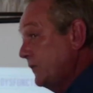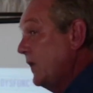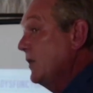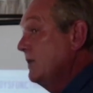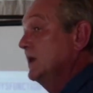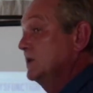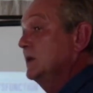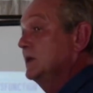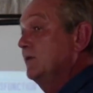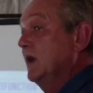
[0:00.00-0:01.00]
the father being
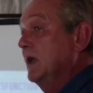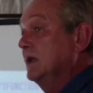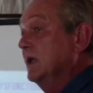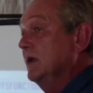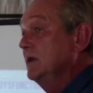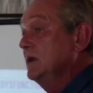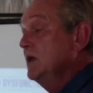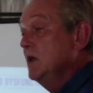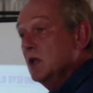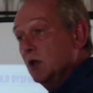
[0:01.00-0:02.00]
treated violently?
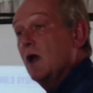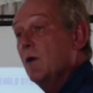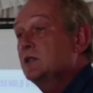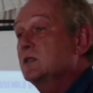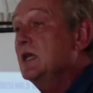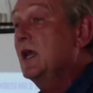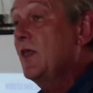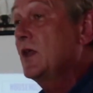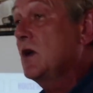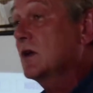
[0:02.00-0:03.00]
You know, I went to see
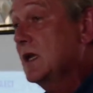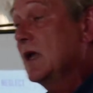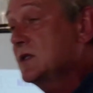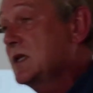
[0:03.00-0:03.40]
another doctor and I